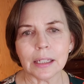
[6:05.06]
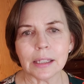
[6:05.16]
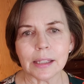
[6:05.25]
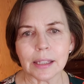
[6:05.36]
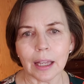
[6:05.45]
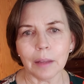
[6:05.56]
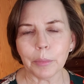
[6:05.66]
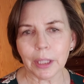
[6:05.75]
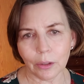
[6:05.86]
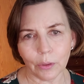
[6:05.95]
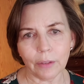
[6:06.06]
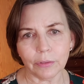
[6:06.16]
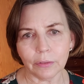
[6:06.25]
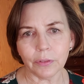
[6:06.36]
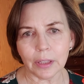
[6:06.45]
is being
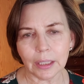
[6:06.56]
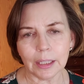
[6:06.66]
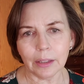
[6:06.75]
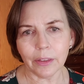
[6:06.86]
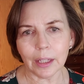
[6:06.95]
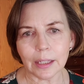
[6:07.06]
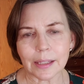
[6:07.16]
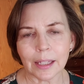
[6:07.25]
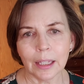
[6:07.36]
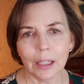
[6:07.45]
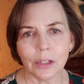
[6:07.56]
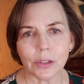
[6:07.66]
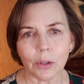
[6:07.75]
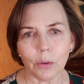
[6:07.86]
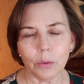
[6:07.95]
grateful for the little things.
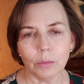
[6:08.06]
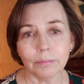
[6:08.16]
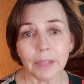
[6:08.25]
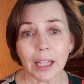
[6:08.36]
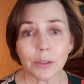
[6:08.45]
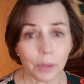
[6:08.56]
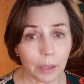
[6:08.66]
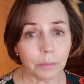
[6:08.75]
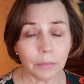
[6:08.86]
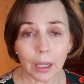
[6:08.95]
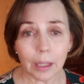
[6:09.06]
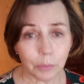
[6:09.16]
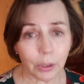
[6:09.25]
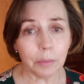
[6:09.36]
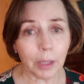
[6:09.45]
So that's what
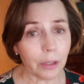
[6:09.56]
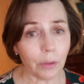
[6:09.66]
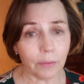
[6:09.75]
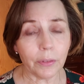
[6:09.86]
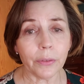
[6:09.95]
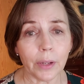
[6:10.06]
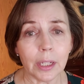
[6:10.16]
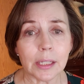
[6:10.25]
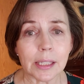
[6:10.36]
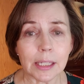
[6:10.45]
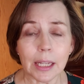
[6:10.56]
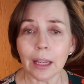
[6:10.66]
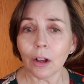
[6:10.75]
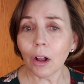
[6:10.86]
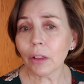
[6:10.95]
my grateful thread is today.
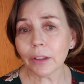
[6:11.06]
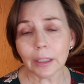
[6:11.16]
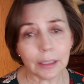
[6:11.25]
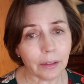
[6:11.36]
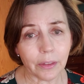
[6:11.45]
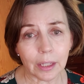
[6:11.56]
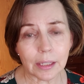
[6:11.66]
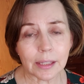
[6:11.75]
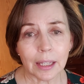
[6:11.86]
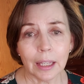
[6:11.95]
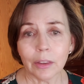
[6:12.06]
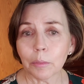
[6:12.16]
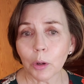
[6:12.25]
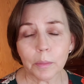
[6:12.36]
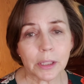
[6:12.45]
All the little things, the
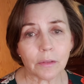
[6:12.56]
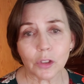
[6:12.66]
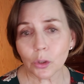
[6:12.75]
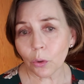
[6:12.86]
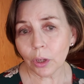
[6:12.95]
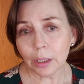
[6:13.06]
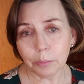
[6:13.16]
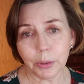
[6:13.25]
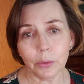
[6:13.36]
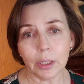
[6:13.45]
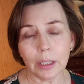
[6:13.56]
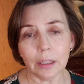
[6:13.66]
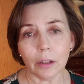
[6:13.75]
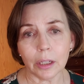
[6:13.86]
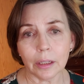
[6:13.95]
moments of joy and beauty in
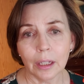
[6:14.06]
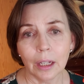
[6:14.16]
our